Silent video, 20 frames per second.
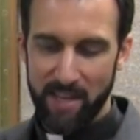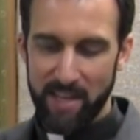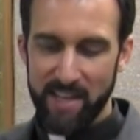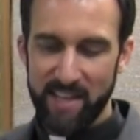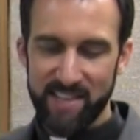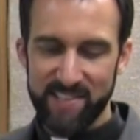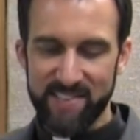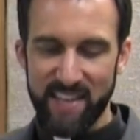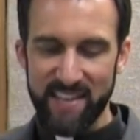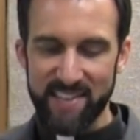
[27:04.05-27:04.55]

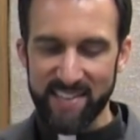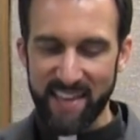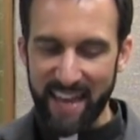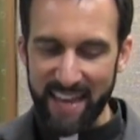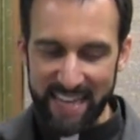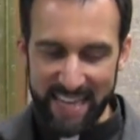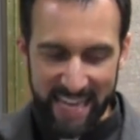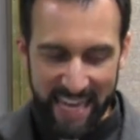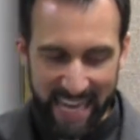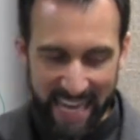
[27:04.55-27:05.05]
He says,
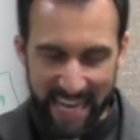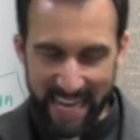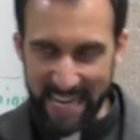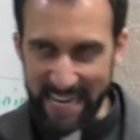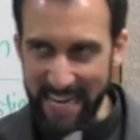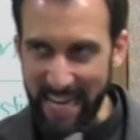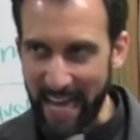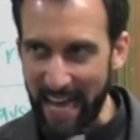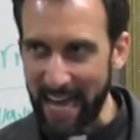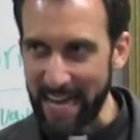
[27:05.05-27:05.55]
I
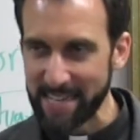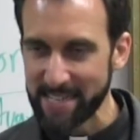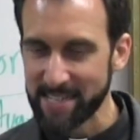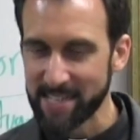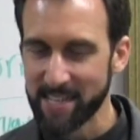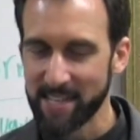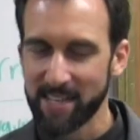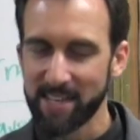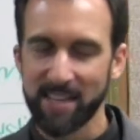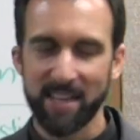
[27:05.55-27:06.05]

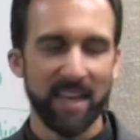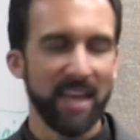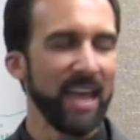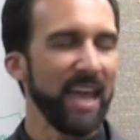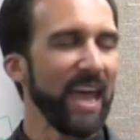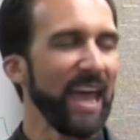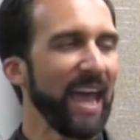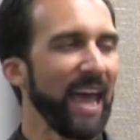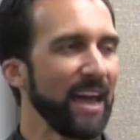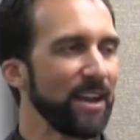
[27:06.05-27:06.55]
cannot
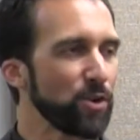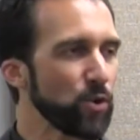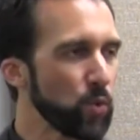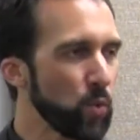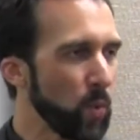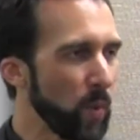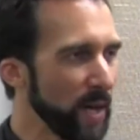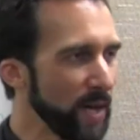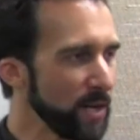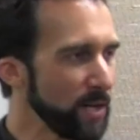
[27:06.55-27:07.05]

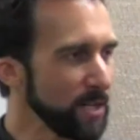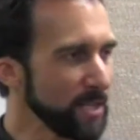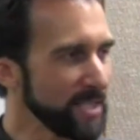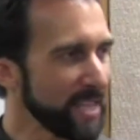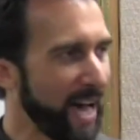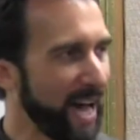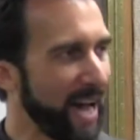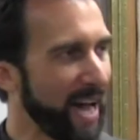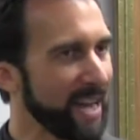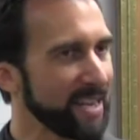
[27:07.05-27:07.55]
and will
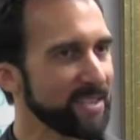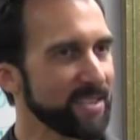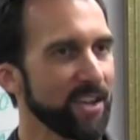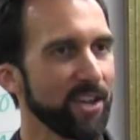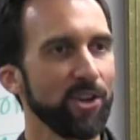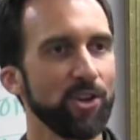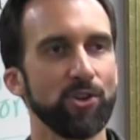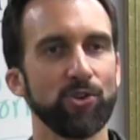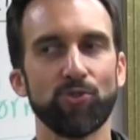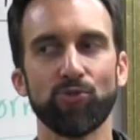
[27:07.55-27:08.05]
not
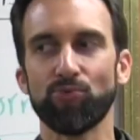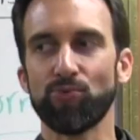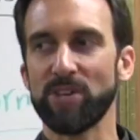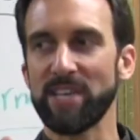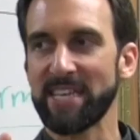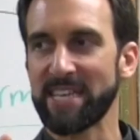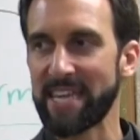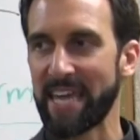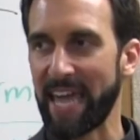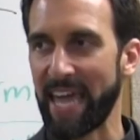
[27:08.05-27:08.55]

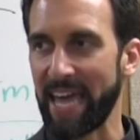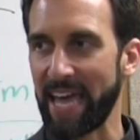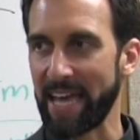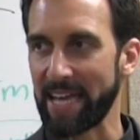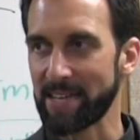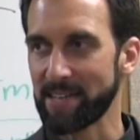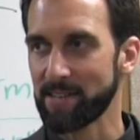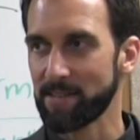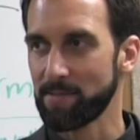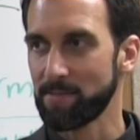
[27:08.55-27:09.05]

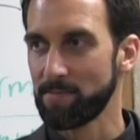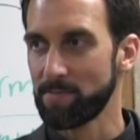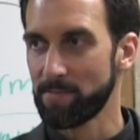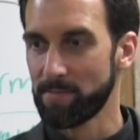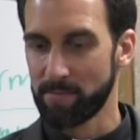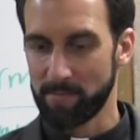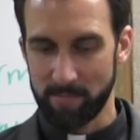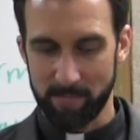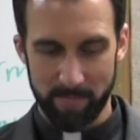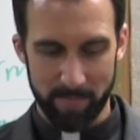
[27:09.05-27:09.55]
recant,
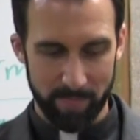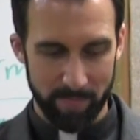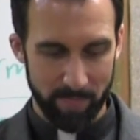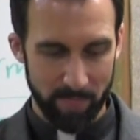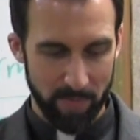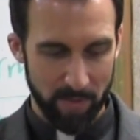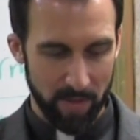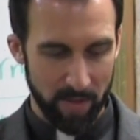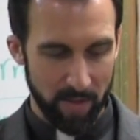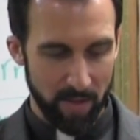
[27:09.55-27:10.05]

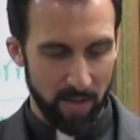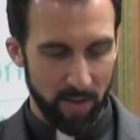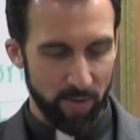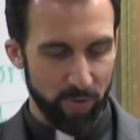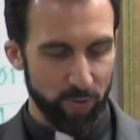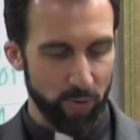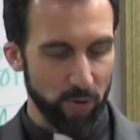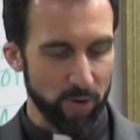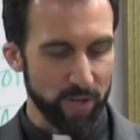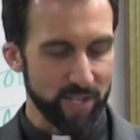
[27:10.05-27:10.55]

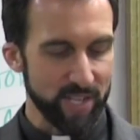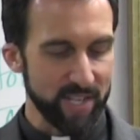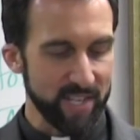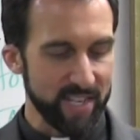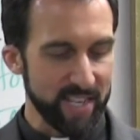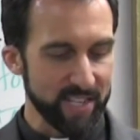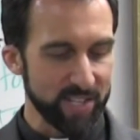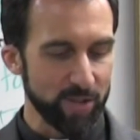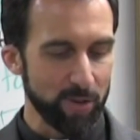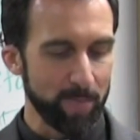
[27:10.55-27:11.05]
for to
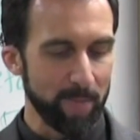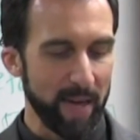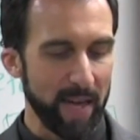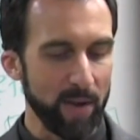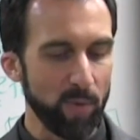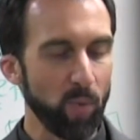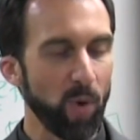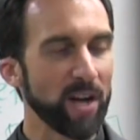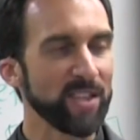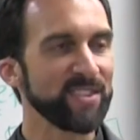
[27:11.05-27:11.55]

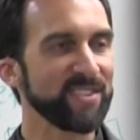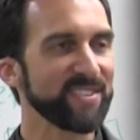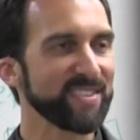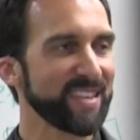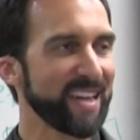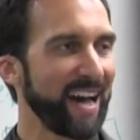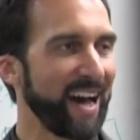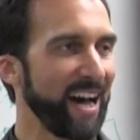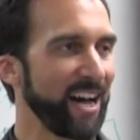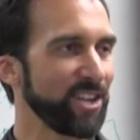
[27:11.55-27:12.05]
disobey one's
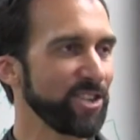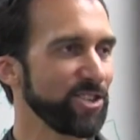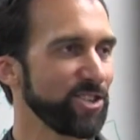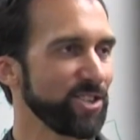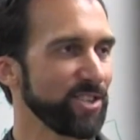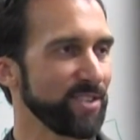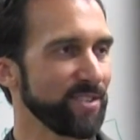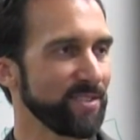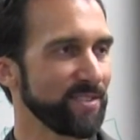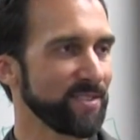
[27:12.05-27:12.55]

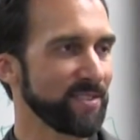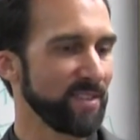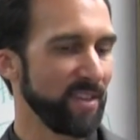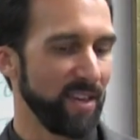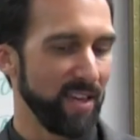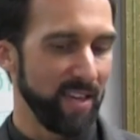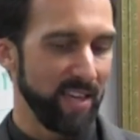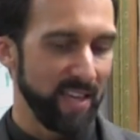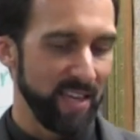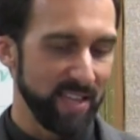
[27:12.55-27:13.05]
conscience
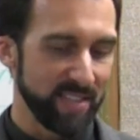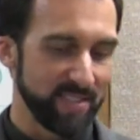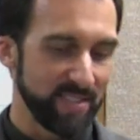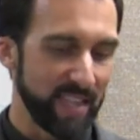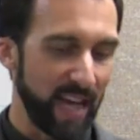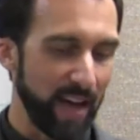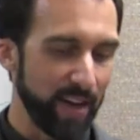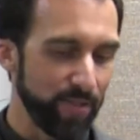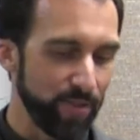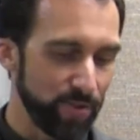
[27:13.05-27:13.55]
is
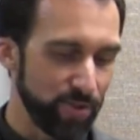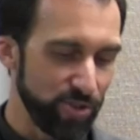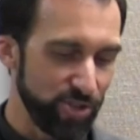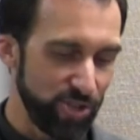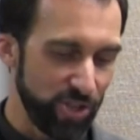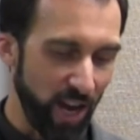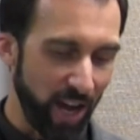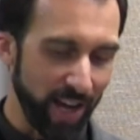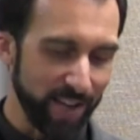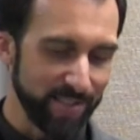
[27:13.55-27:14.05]
neither
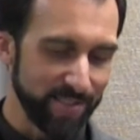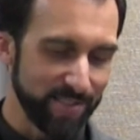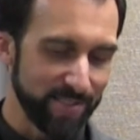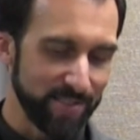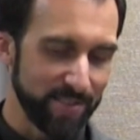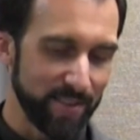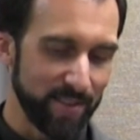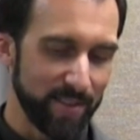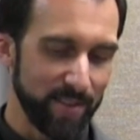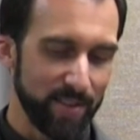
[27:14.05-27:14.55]

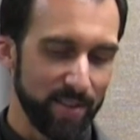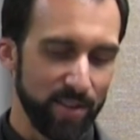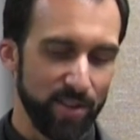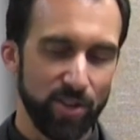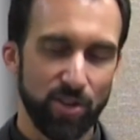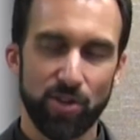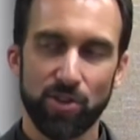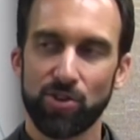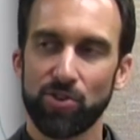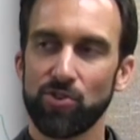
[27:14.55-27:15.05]
just
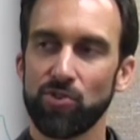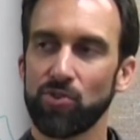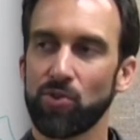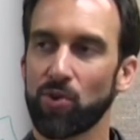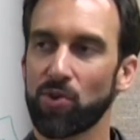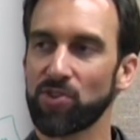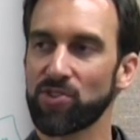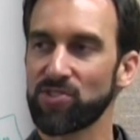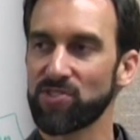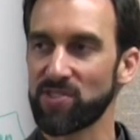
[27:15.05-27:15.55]

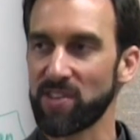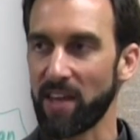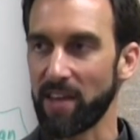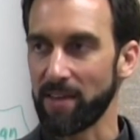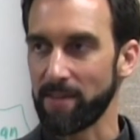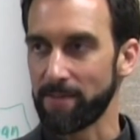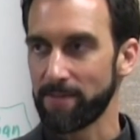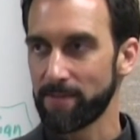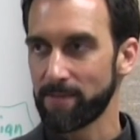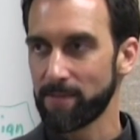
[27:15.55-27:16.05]
nor safe.